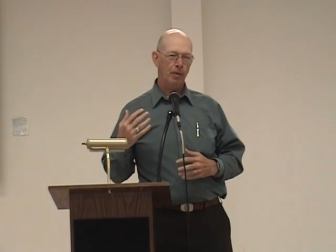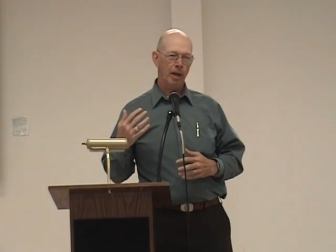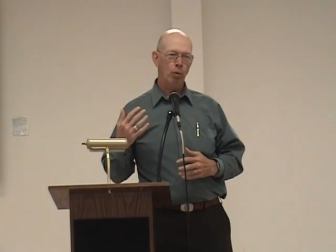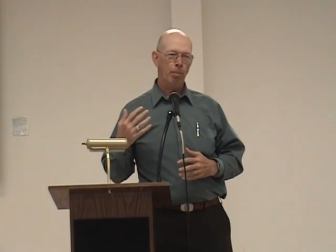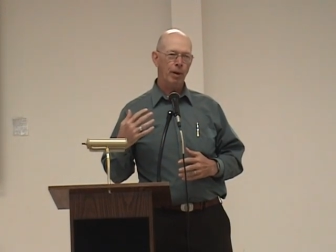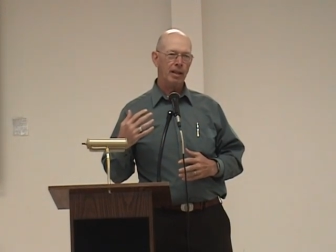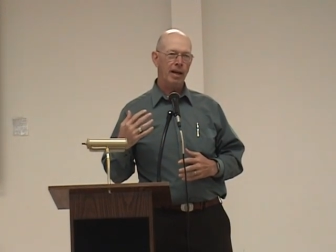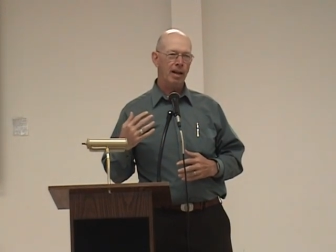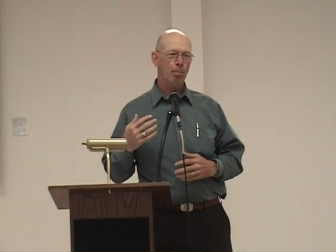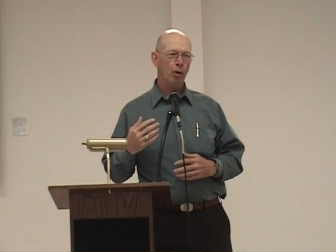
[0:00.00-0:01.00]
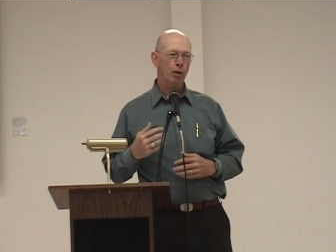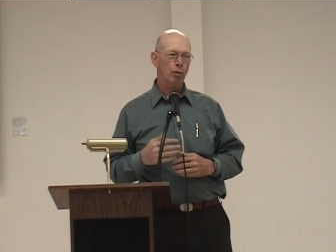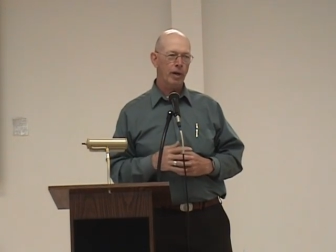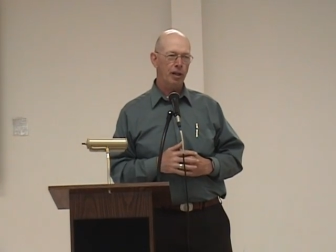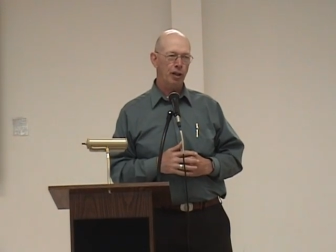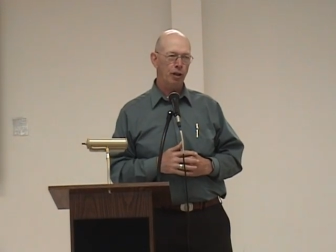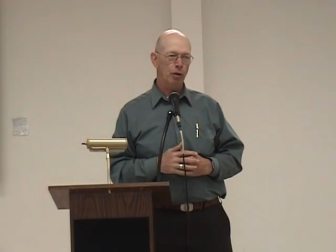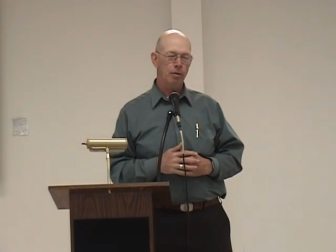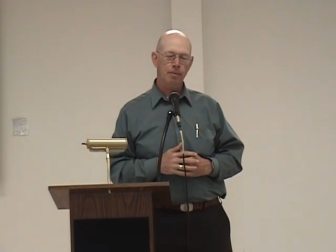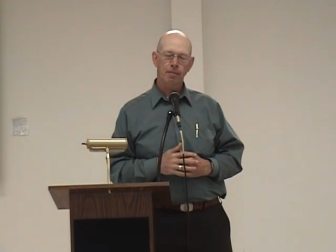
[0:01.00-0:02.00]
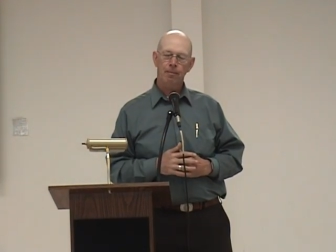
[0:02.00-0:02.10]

They would pick that up on their radio.